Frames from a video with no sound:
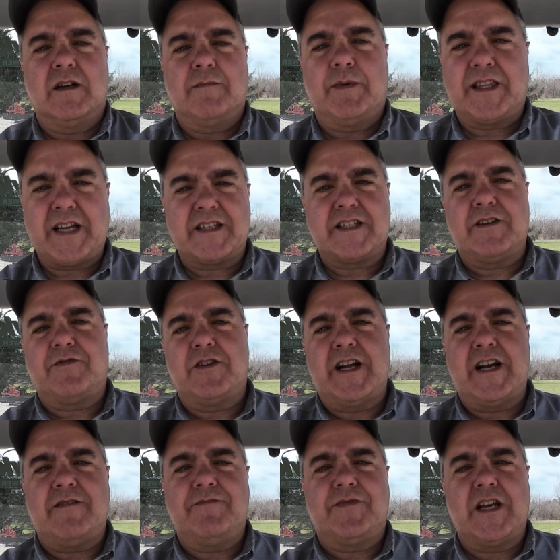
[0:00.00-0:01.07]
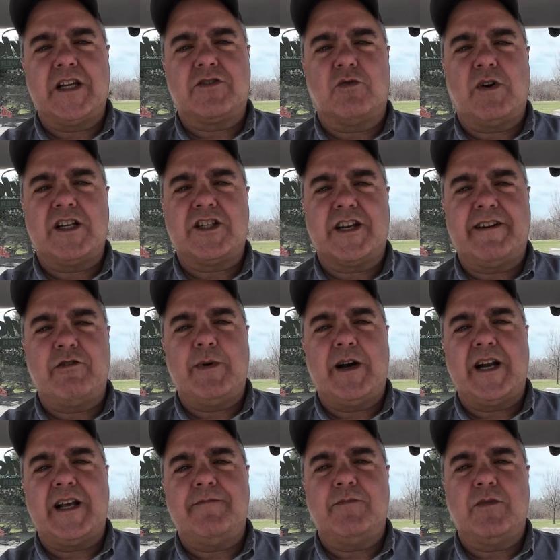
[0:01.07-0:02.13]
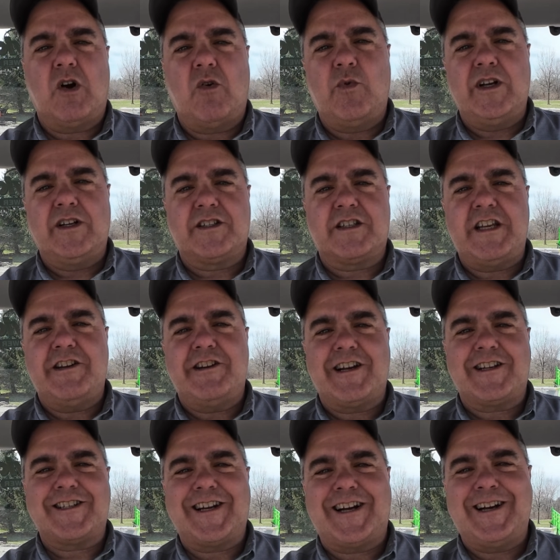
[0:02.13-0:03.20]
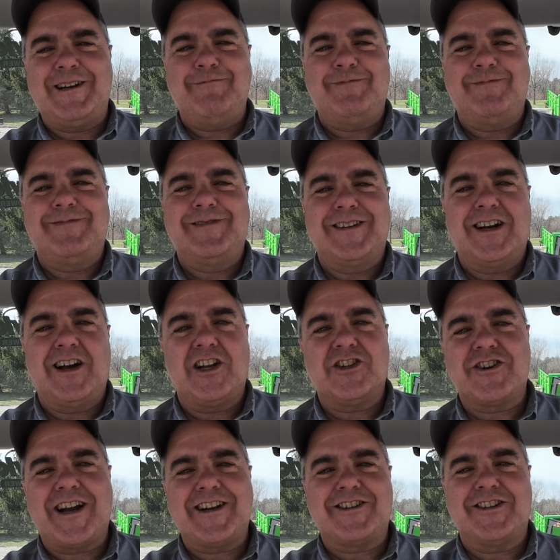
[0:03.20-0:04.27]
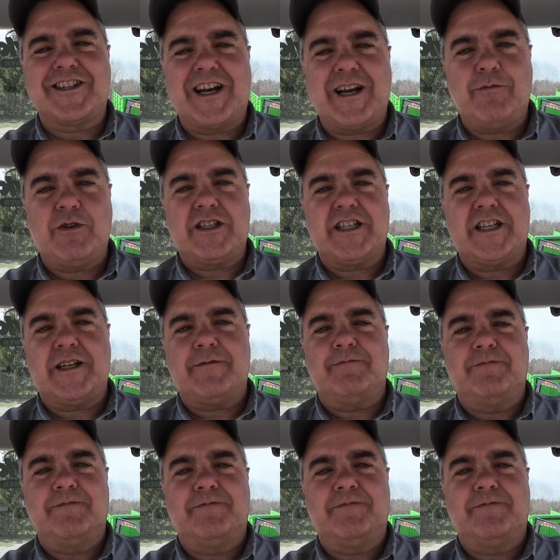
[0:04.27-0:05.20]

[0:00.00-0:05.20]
But that's it for now. Thanks for watching, everybody. We'll see you next time on Tractor Time with Tim.